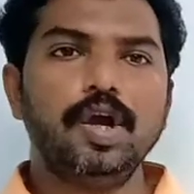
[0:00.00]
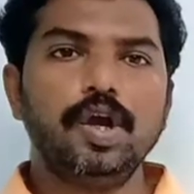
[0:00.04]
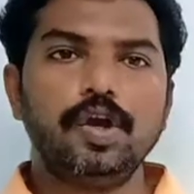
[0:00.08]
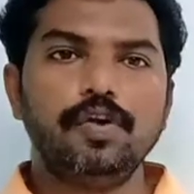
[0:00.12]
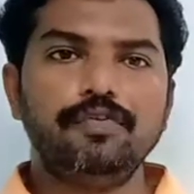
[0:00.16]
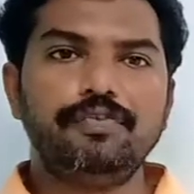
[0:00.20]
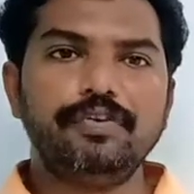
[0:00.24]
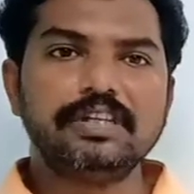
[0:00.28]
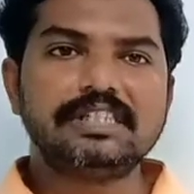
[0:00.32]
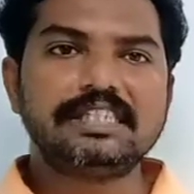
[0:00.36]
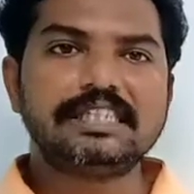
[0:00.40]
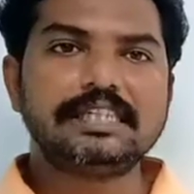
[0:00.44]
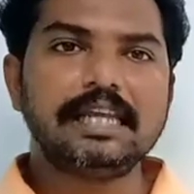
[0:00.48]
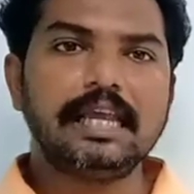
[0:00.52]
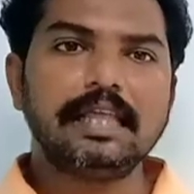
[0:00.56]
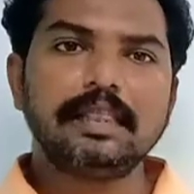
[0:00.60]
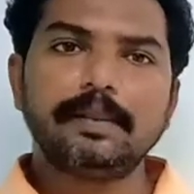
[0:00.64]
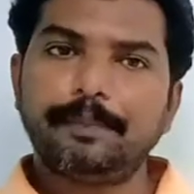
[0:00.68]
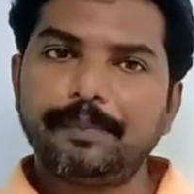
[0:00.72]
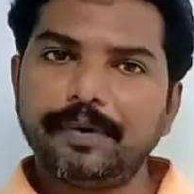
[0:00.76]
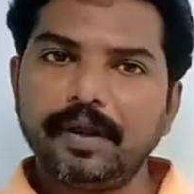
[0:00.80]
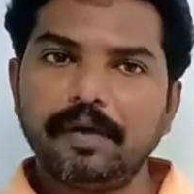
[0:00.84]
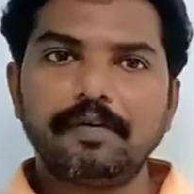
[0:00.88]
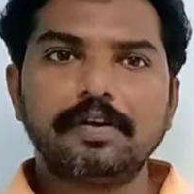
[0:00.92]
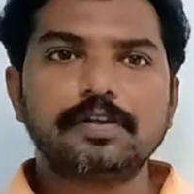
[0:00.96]
If you see the
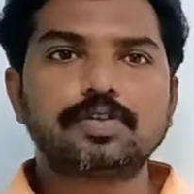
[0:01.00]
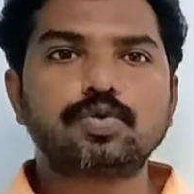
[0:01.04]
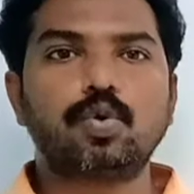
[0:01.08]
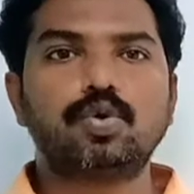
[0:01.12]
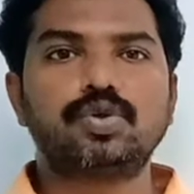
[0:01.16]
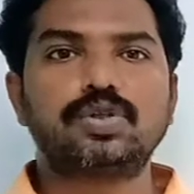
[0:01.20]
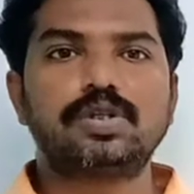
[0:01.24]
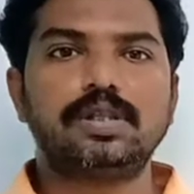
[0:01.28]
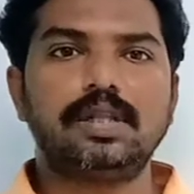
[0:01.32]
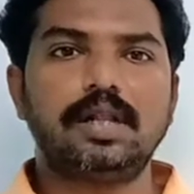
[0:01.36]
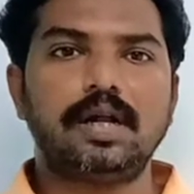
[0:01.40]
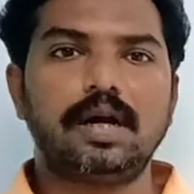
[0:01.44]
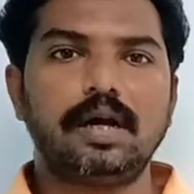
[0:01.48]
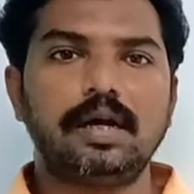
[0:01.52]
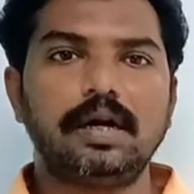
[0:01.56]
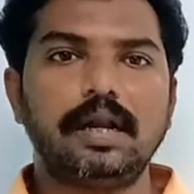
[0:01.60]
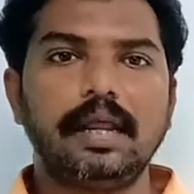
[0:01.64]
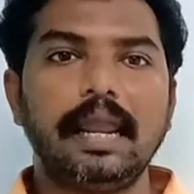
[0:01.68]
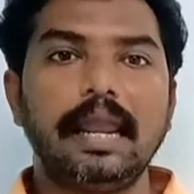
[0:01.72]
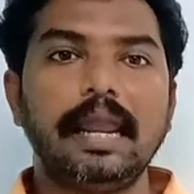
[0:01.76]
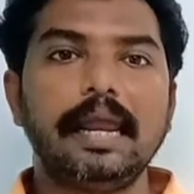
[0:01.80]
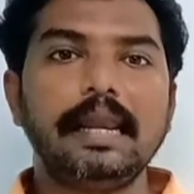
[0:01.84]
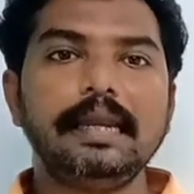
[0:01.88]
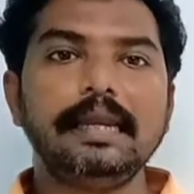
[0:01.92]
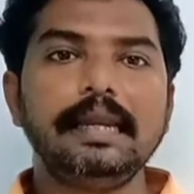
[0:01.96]
previous question
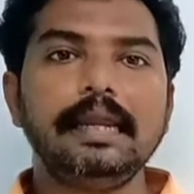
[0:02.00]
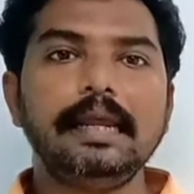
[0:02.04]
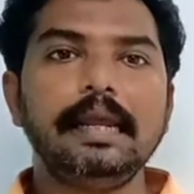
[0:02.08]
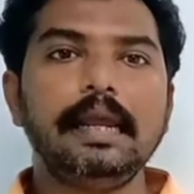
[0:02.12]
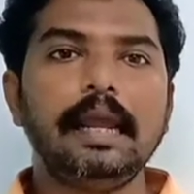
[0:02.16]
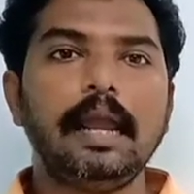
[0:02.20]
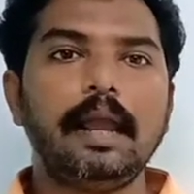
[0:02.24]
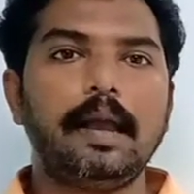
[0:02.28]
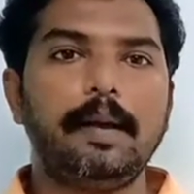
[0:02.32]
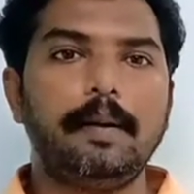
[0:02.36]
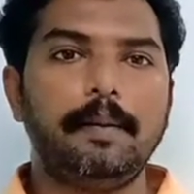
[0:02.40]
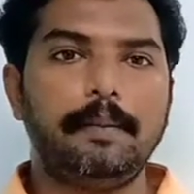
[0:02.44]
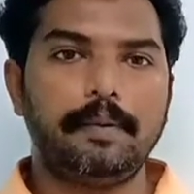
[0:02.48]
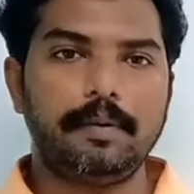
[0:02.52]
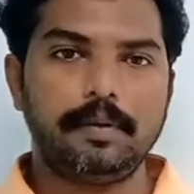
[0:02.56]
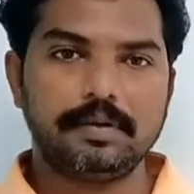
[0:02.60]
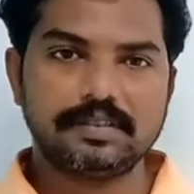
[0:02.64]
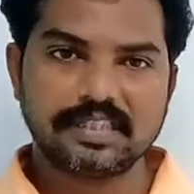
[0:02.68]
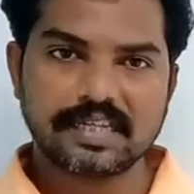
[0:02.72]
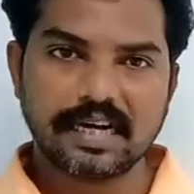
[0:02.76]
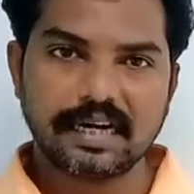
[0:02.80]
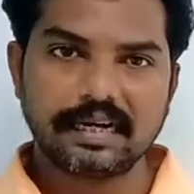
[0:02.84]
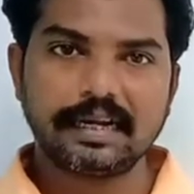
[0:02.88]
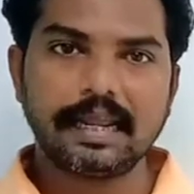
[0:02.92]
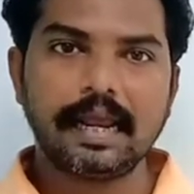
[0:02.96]
that any
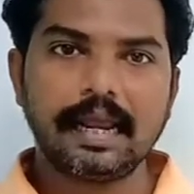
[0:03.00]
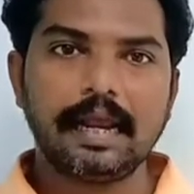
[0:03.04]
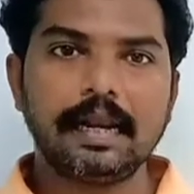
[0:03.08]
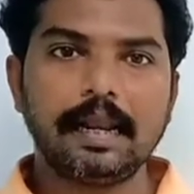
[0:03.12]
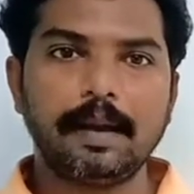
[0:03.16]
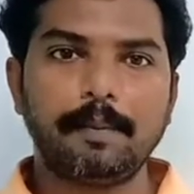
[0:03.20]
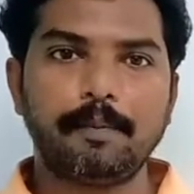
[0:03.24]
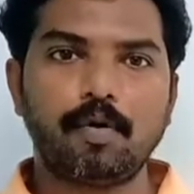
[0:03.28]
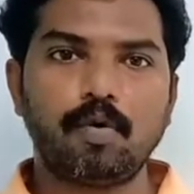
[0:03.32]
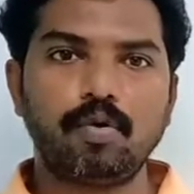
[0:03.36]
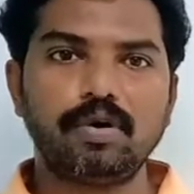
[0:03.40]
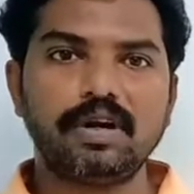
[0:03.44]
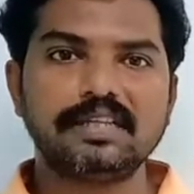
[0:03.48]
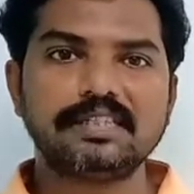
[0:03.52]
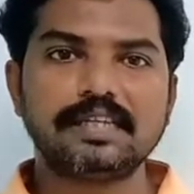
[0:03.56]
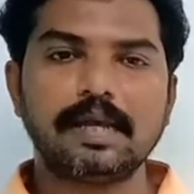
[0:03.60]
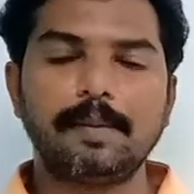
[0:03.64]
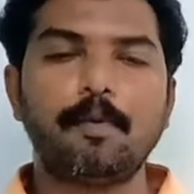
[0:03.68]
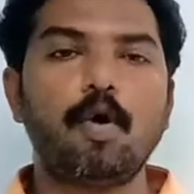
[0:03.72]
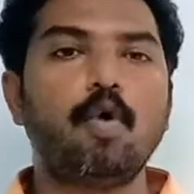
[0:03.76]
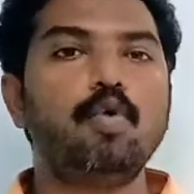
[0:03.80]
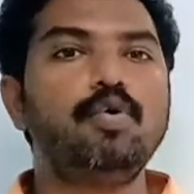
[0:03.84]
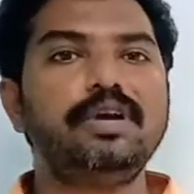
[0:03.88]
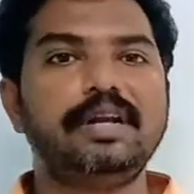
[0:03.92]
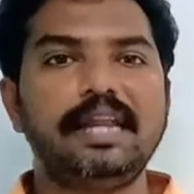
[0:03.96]
certain amount is
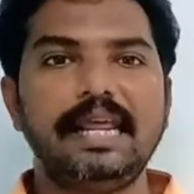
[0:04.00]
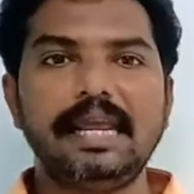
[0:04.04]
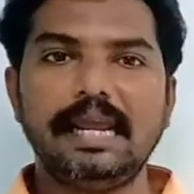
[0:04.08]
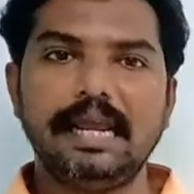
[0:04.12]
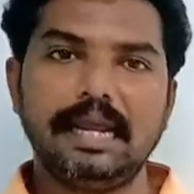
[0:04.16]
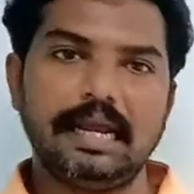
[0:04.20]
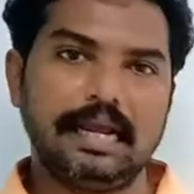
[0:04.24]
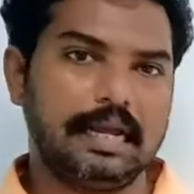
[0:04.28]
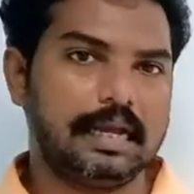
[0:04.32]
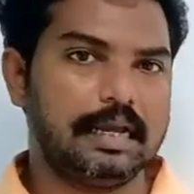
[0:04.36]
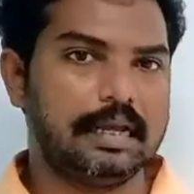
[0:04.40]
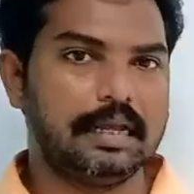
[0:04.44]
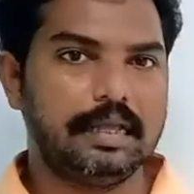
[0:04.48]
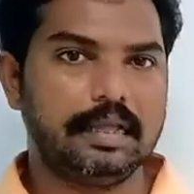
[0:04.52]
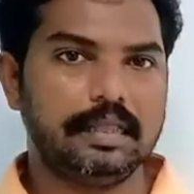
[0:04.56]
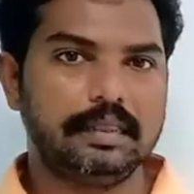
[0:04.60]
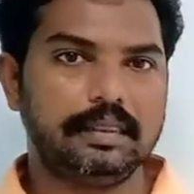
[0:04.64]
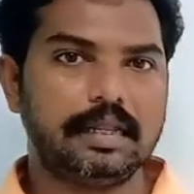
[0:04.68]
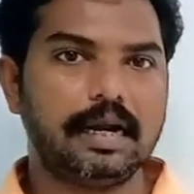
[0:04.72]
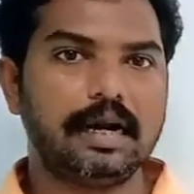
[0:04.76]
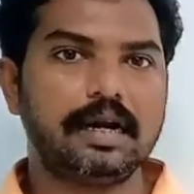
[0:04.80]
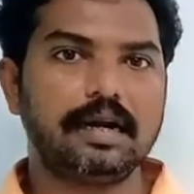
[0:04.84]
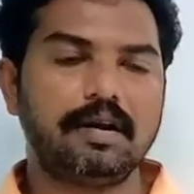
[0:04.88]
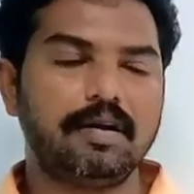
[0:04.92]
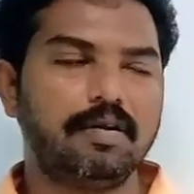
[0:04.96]

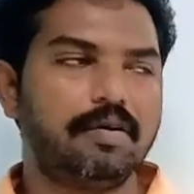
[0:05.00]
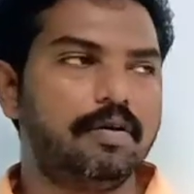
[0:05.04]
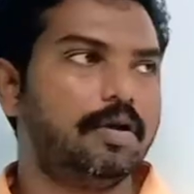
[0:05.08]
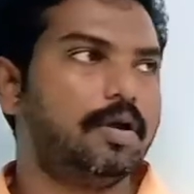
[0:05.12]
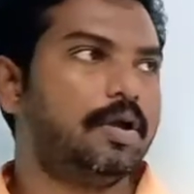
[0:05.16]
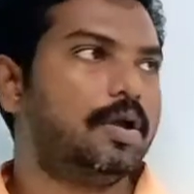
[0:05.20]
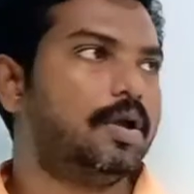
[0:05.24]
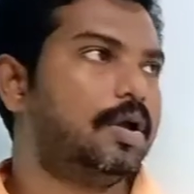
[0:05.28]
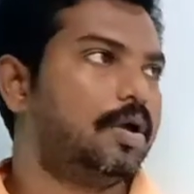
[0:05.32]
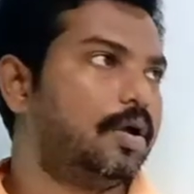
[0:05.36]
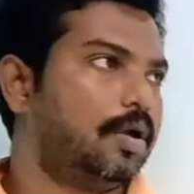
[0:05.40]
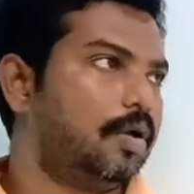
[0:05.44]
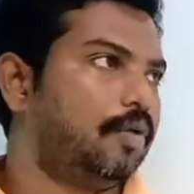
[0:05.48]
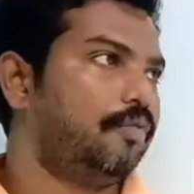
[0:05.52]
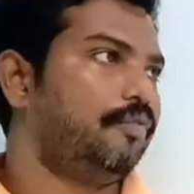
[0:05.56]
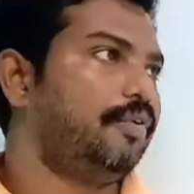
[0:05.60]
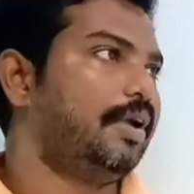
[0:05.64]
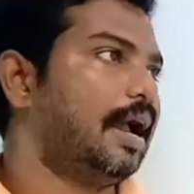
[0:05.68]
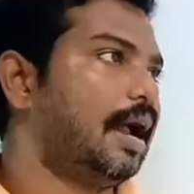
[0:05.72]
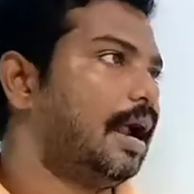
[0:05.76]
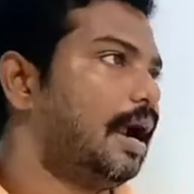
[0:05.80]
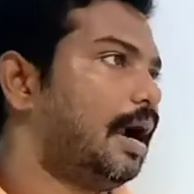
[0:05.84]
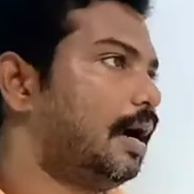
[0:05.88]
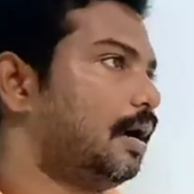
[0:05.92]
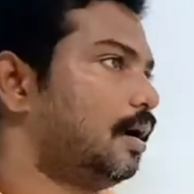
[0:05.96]
amounting, that we
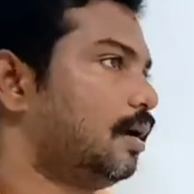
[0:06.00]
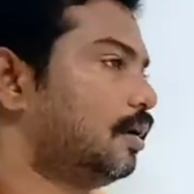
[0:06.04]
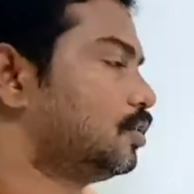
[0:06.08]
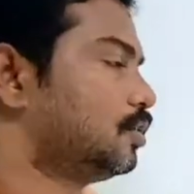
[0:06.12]
had